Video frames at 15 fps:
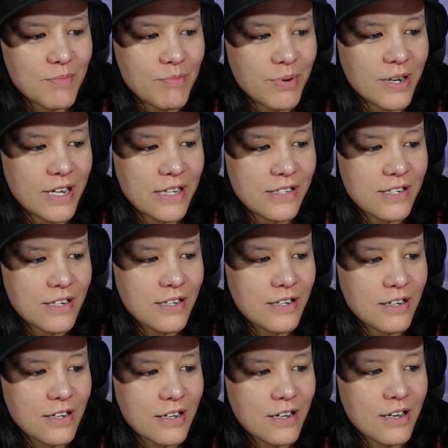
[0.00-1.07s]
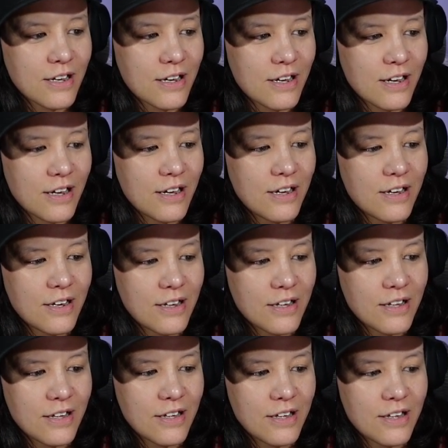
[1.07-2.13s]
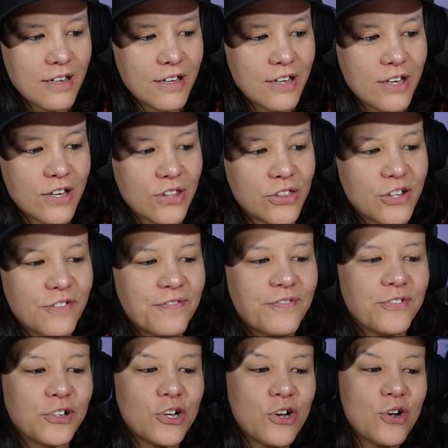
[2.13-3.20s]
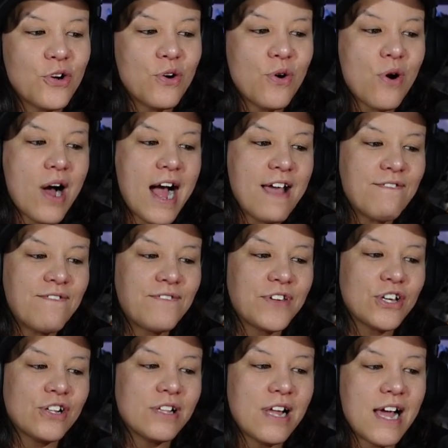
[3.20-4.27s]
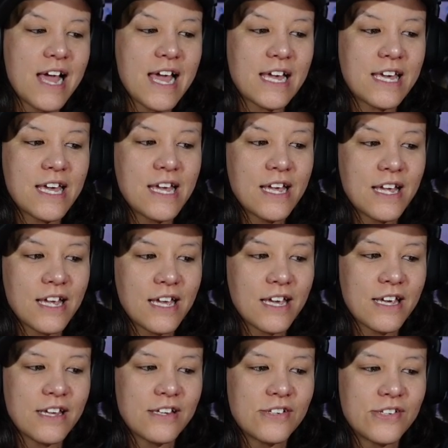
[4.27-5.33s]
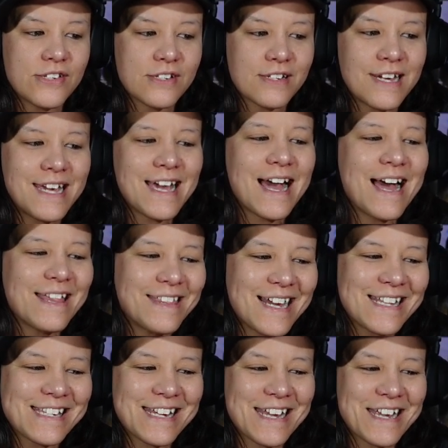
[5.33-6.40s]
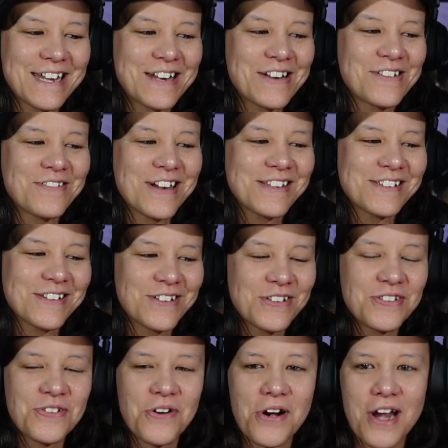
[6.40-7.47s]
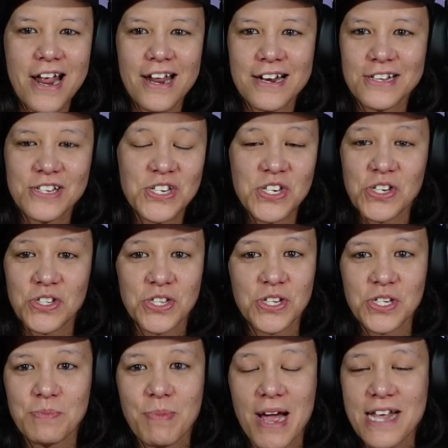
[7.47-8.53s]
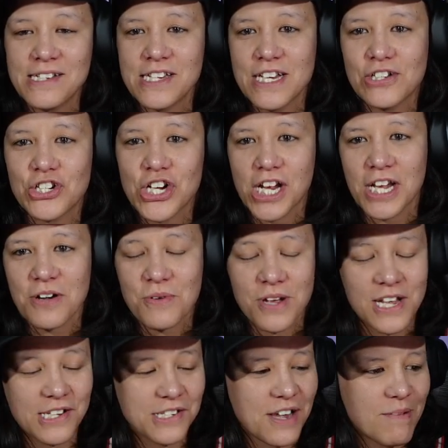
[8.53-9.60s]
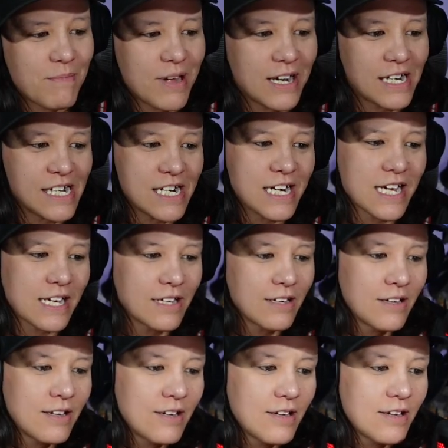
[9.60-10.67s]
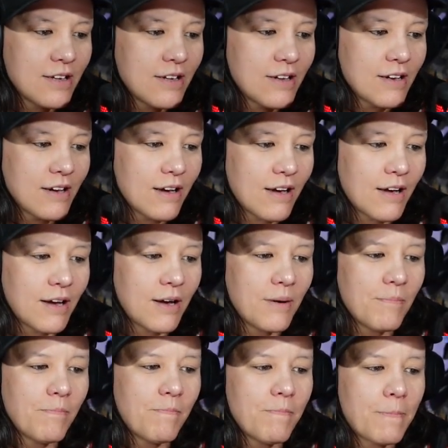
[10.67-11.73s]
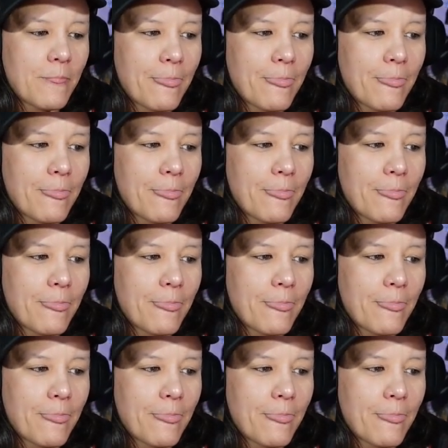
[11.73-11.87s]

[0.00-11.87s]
But uh the flu i feel like is yeah that's it wrestling historian it's the spicy chicken wings i've been eating um